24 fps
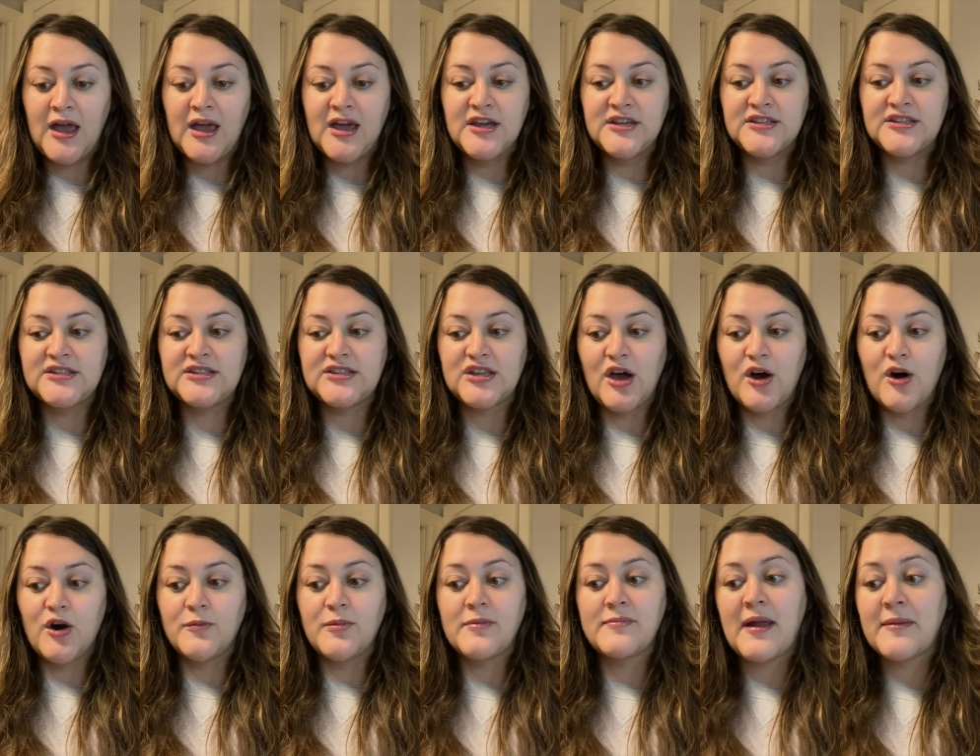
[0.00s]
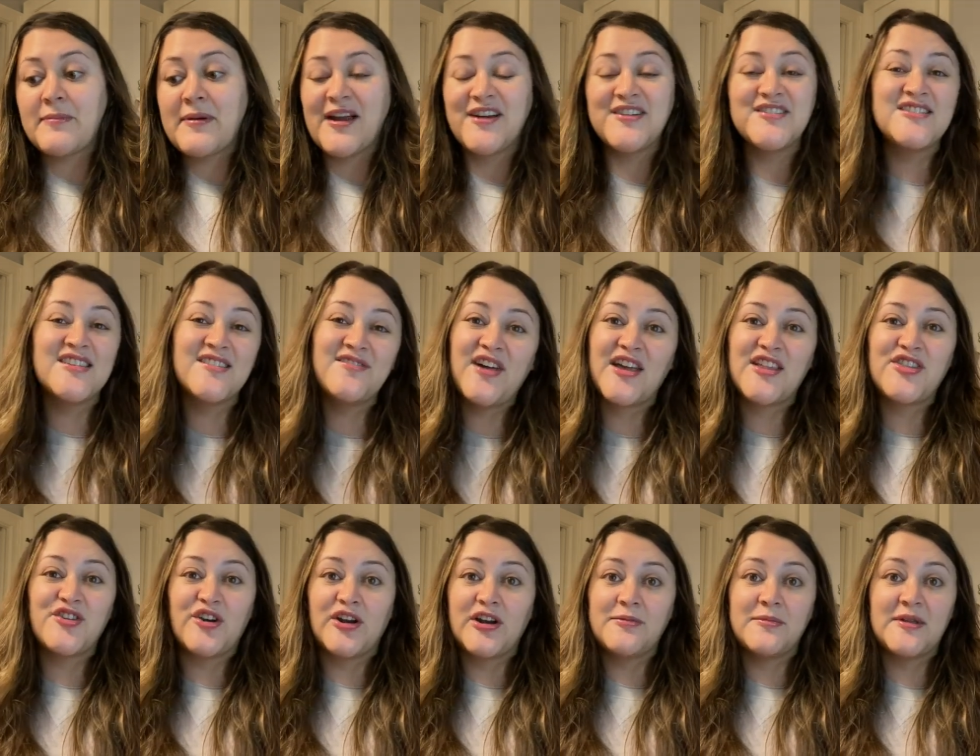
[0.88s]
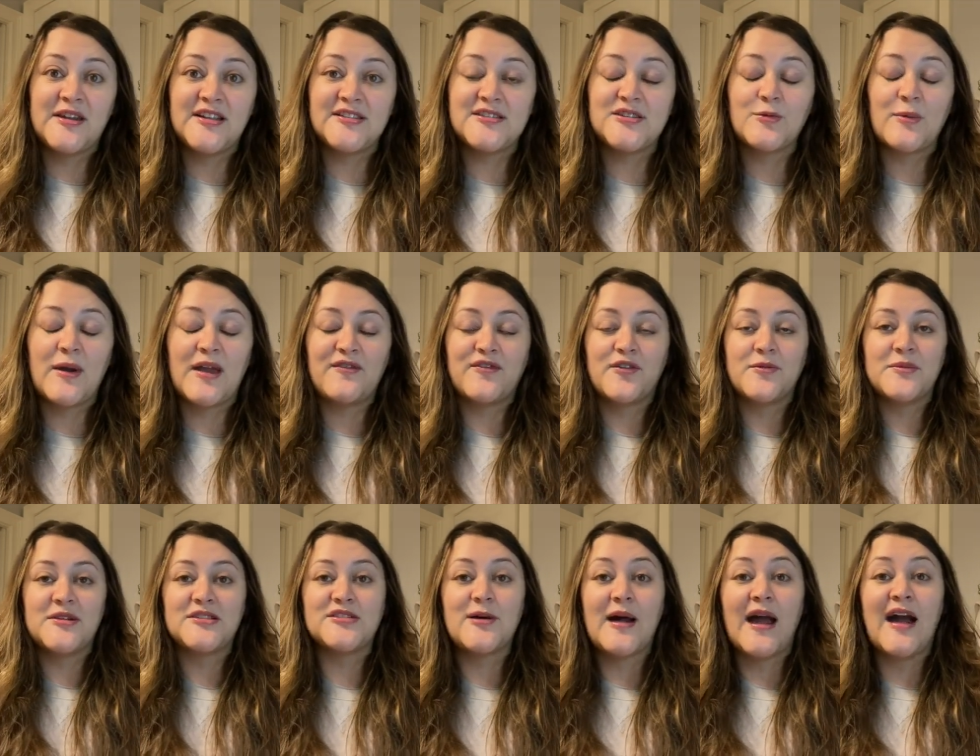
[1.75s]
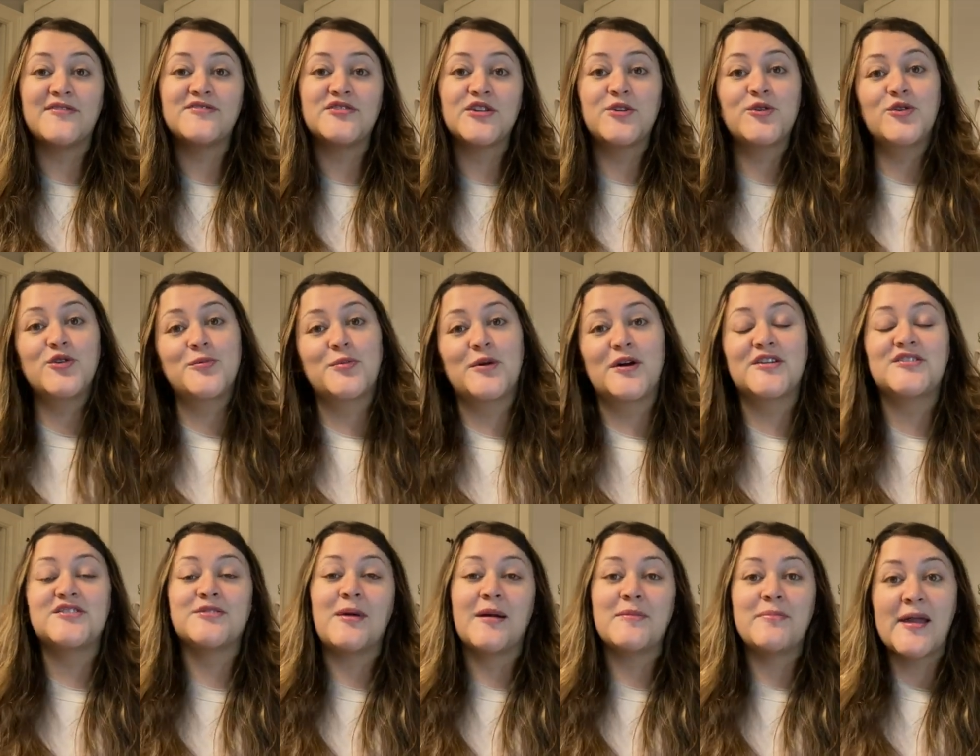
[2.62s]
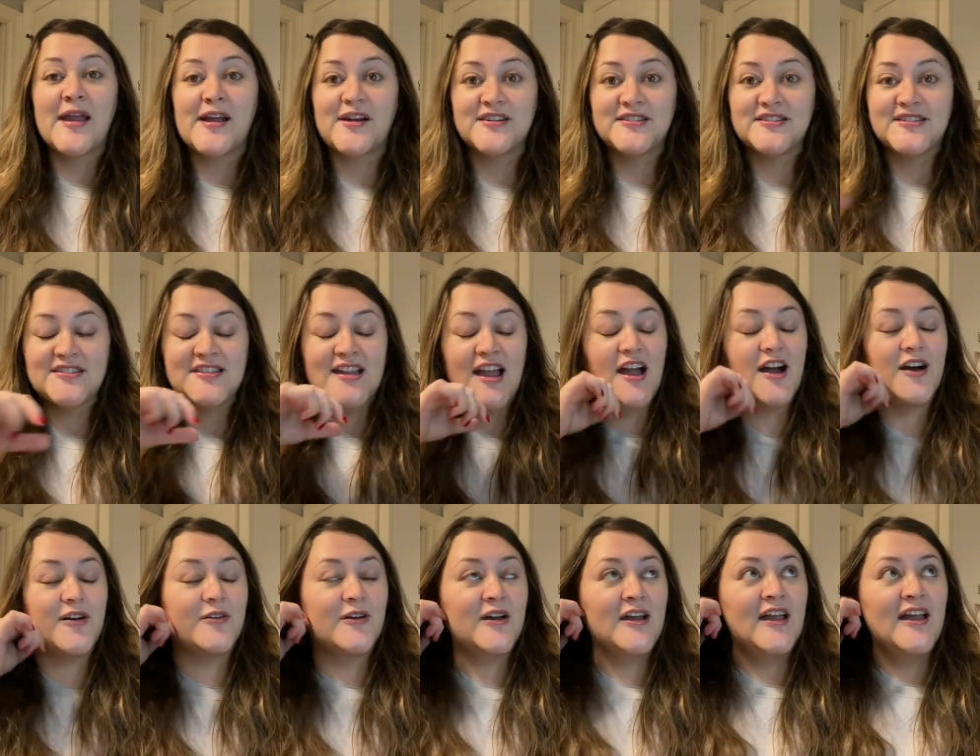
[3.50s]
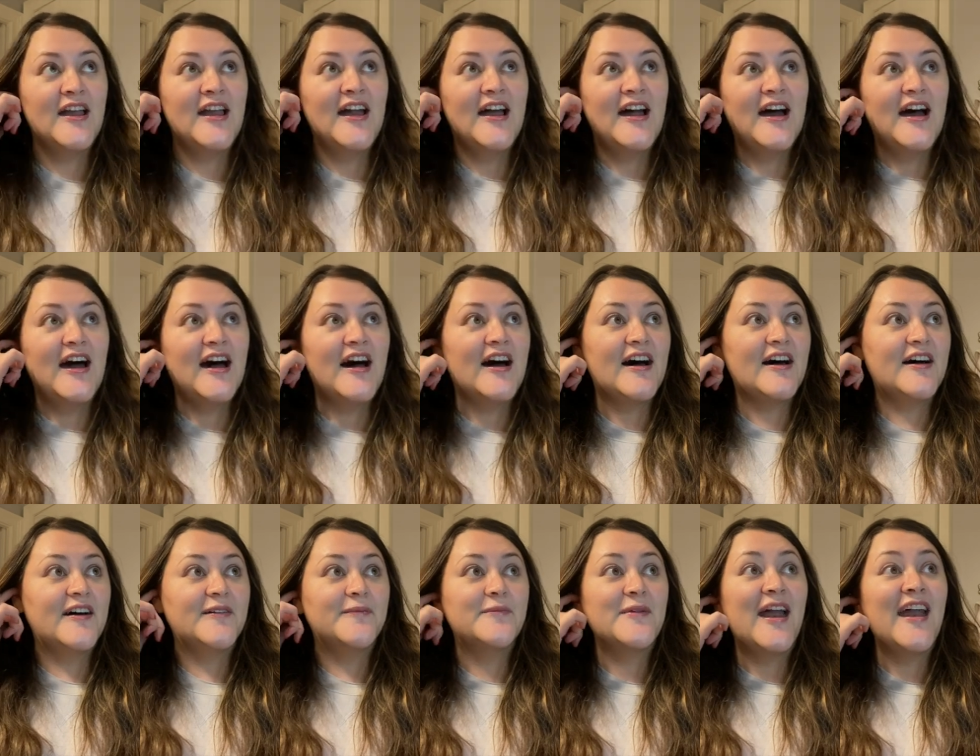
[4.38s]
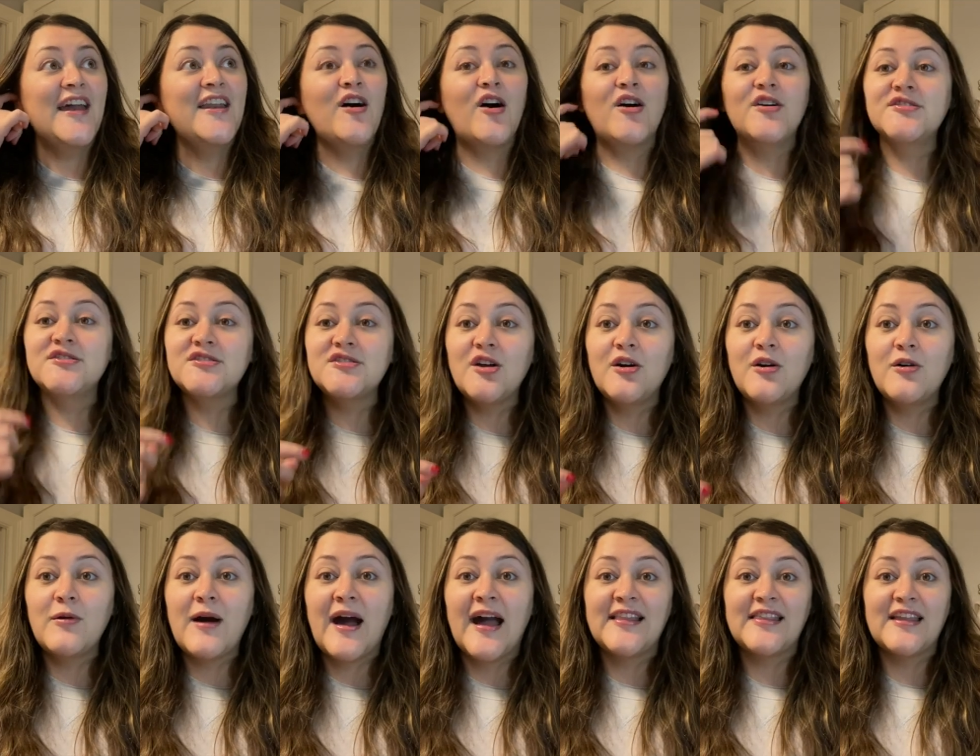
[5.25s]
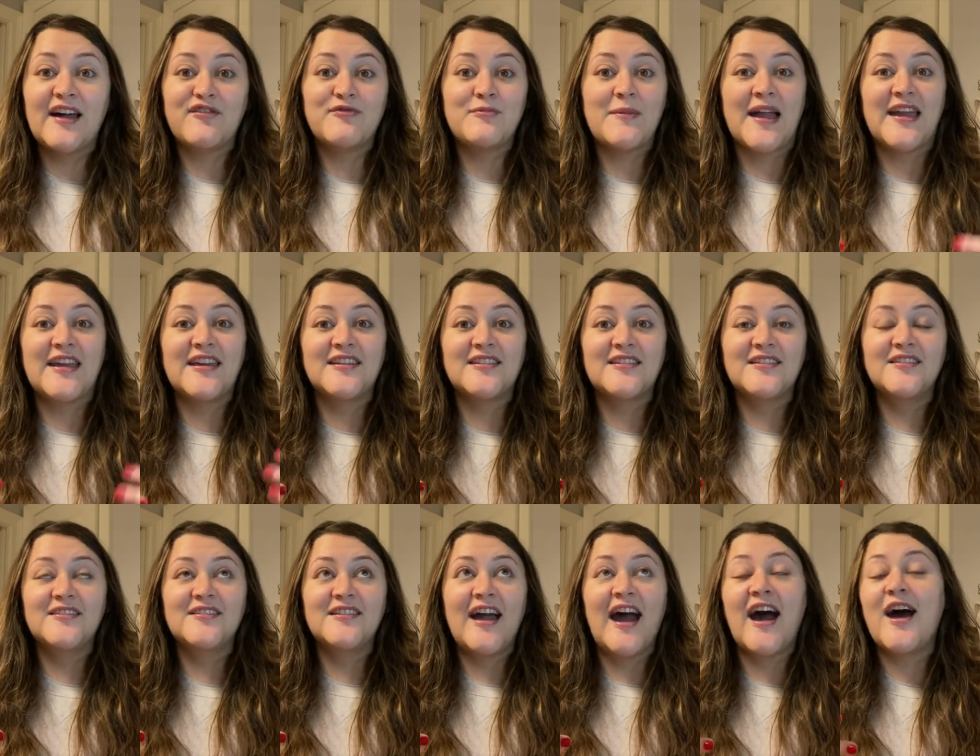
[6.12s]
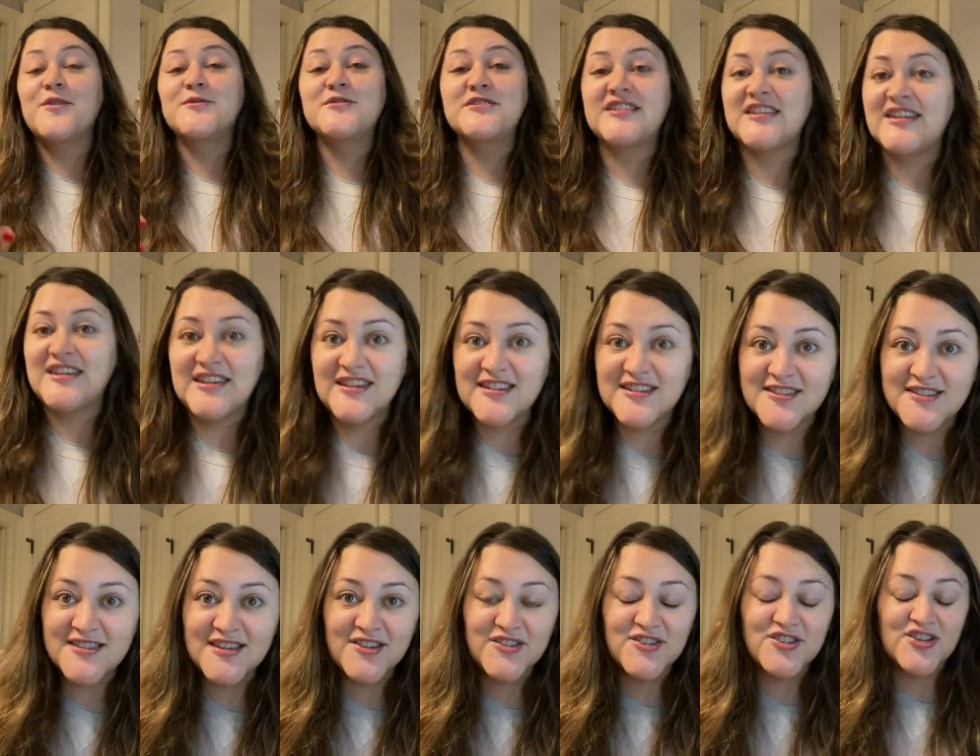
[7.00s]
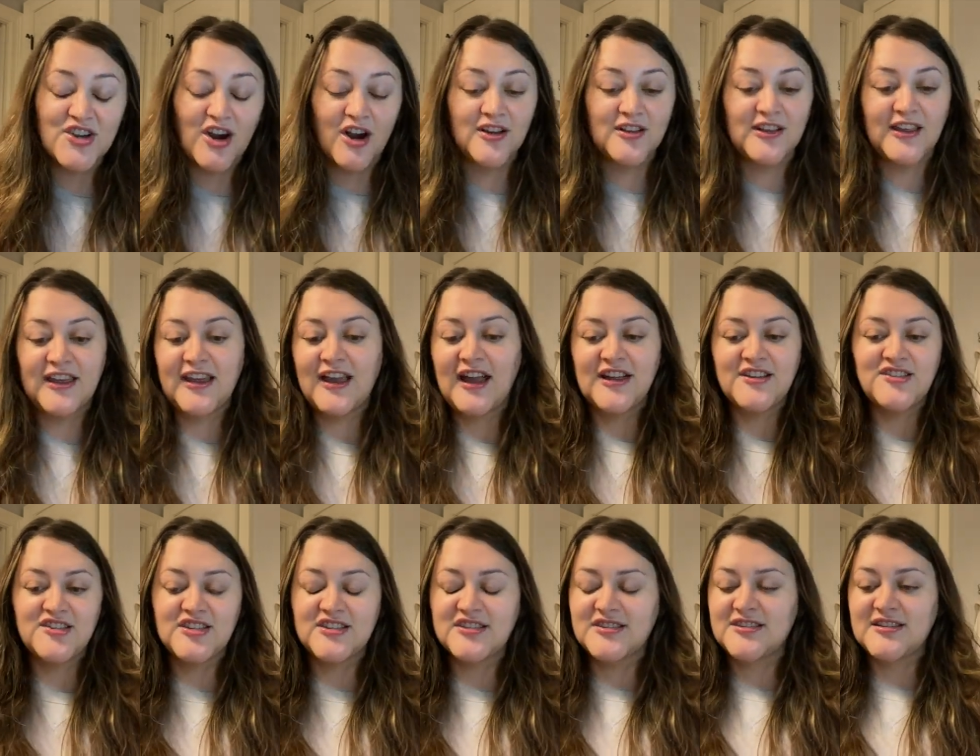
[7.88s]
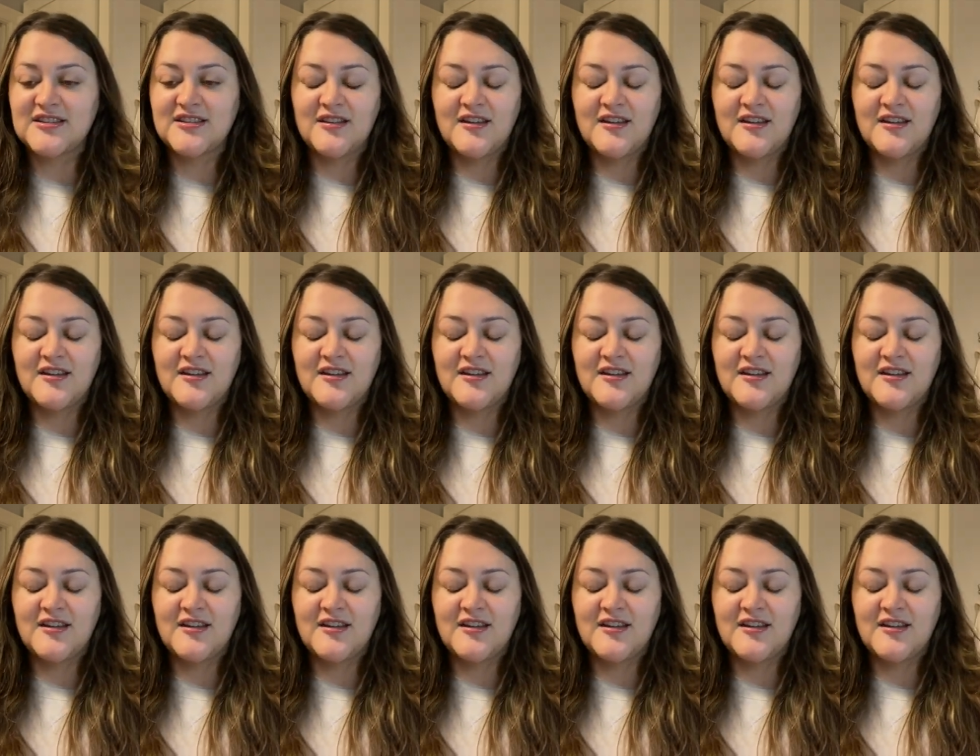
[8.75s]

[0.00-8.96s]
So, but my parents live like 30 minutes away from me, so I have to Uber to my parents now. And also I left my house keys in Charlotte. I just